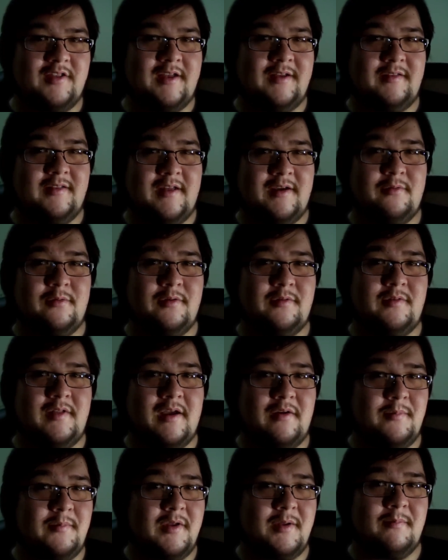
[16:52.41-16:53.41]
That that would
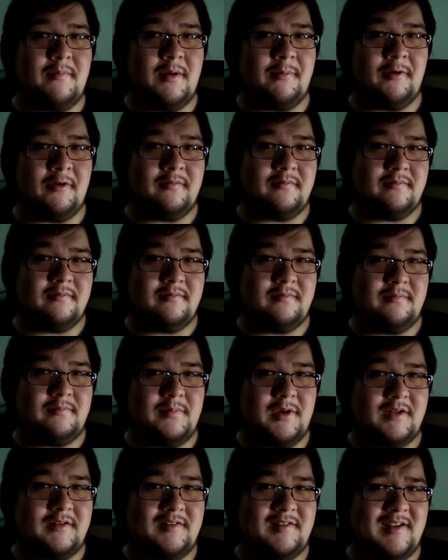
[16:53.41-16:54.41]
that would be a bummer.
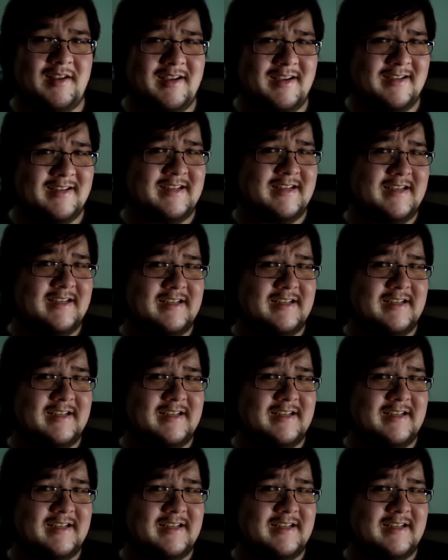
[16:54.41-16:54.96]
But uh,